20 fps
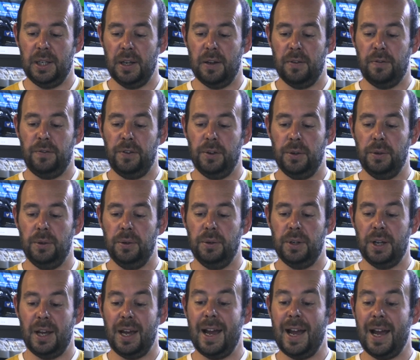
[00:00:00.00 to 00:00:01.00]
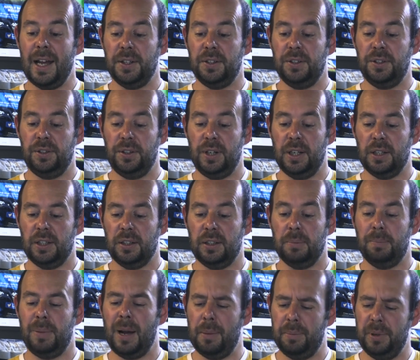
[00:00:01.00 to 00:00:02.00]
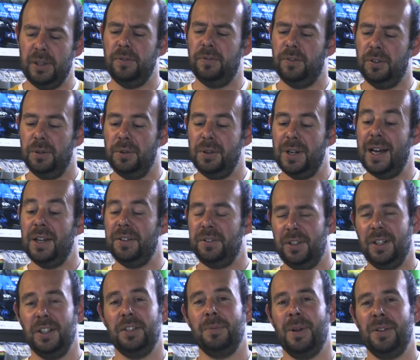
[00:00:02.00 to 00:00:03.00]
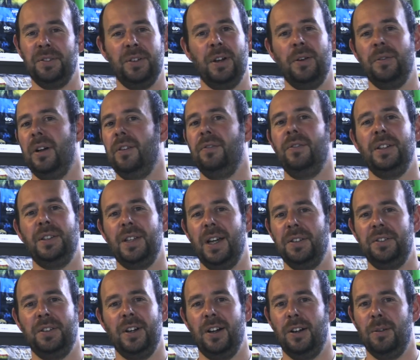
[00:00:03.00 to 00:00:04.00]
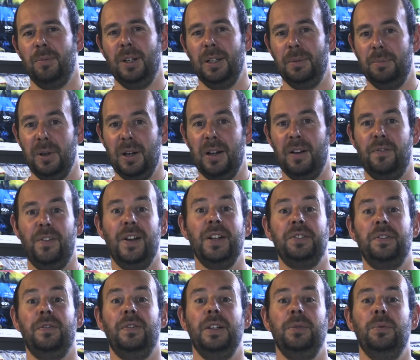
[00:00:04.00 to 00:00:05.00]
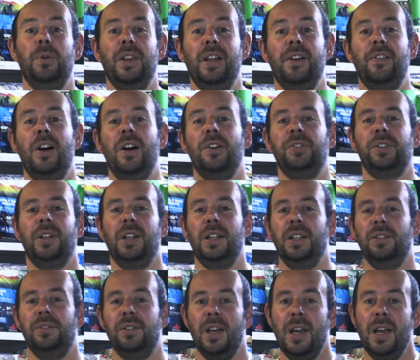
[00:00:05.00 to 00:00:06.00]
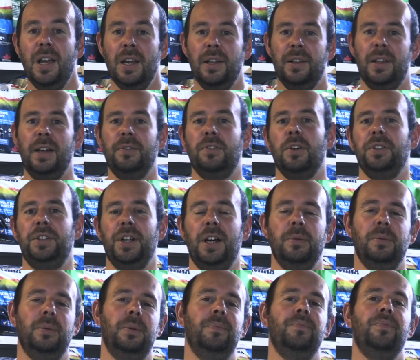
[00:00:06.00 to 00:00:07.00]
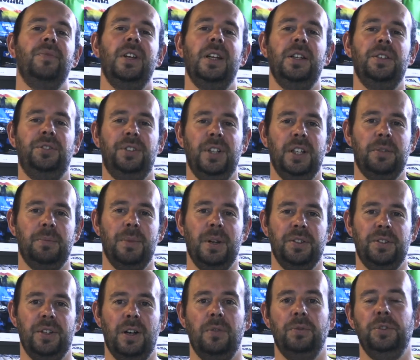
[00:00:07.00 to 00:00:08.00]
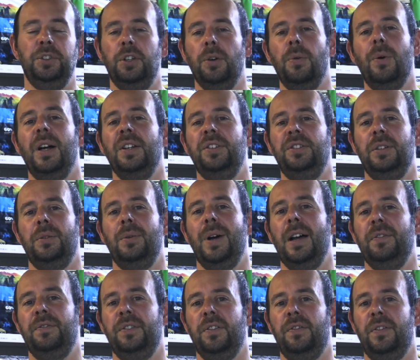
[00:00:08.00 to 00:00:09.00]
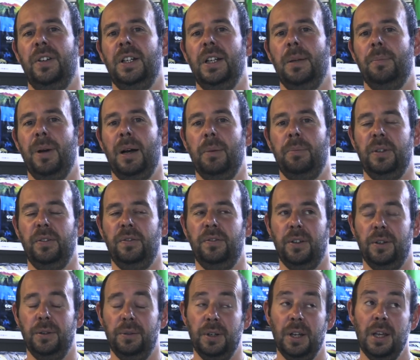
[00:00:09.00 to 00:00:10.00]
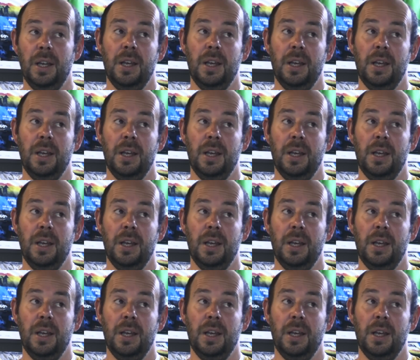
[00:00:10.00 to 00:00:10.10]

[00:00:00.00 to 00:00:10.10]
food at 6 months old? I read that terribly, but effectively what they're asking is, they've got Doberman, it's 6 months old, do I still have to feed it puppy food?